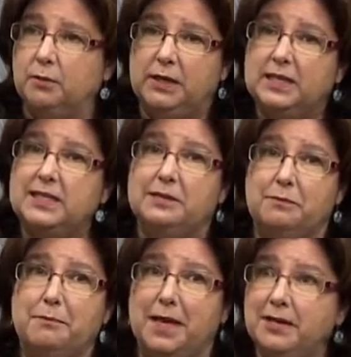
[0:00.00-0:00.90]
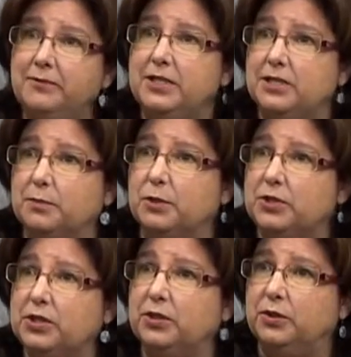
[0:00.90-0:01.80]
because it benefits the
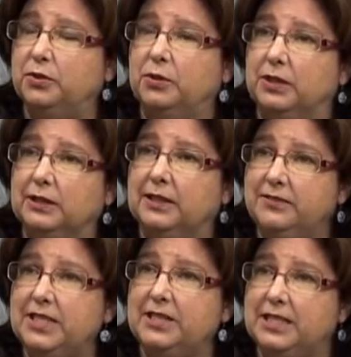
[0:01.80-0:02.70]
person who lives